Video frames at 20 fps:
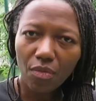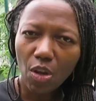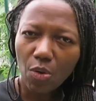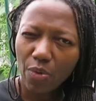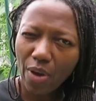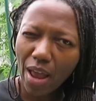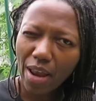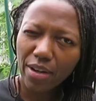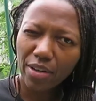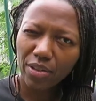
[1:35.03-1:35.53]

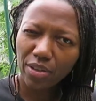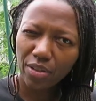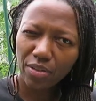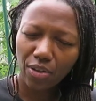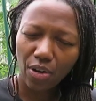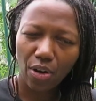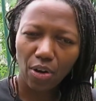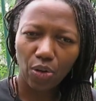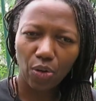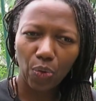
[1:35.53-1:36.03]
Radishes
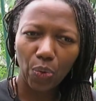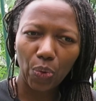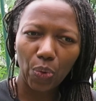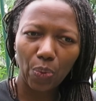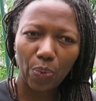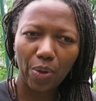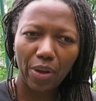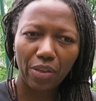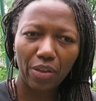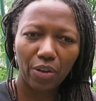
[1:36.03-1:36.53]
are a cool
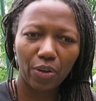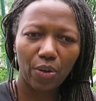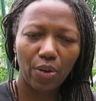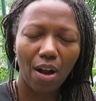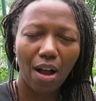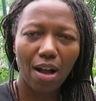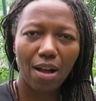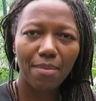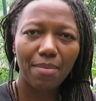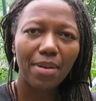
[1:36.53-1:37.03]
weather
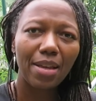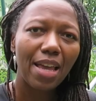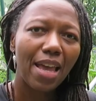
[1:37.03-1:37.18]
crop,